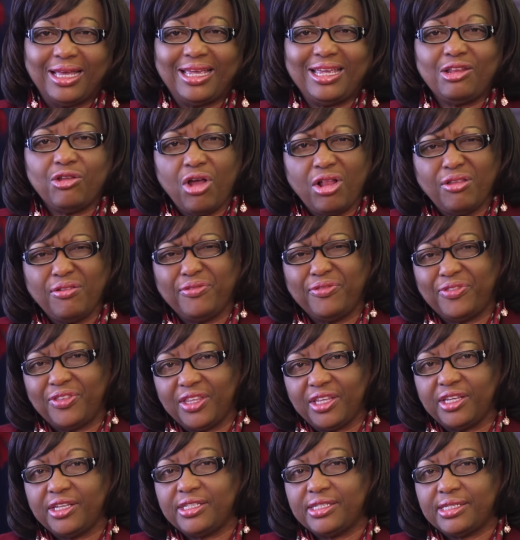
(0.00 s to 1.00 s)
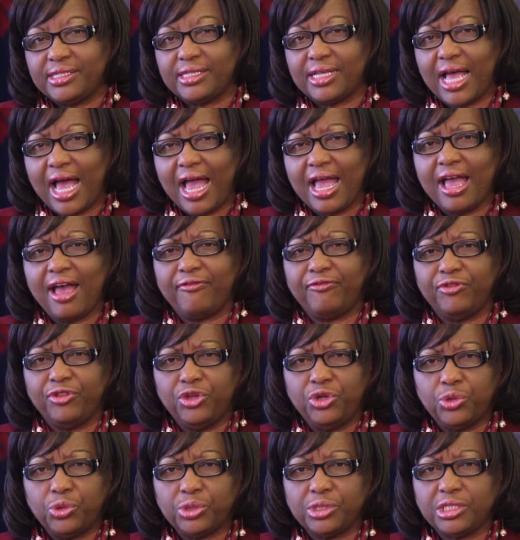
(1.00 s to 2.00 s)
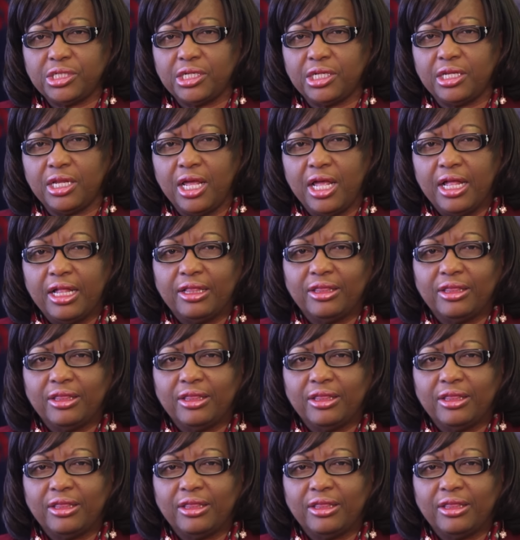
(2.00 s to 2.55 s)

In all of this, I have noted